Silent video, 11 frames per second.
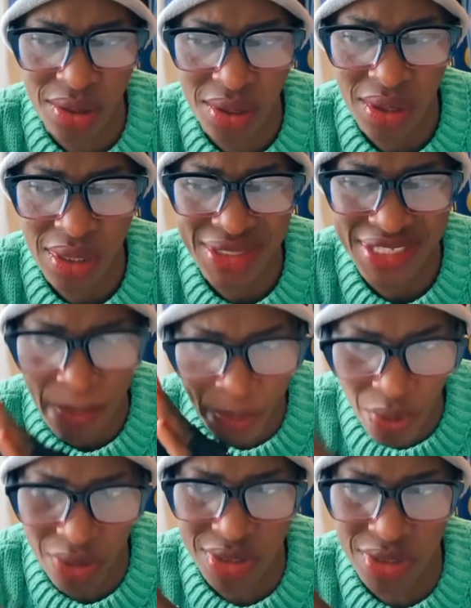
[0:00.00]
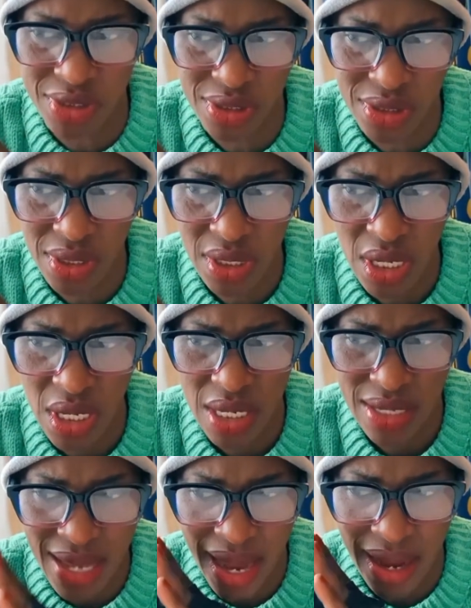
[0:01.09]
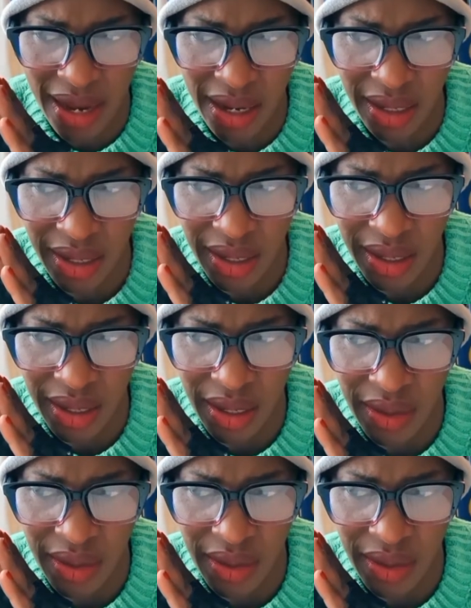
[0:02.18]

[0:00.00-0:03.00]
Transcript: support, ya the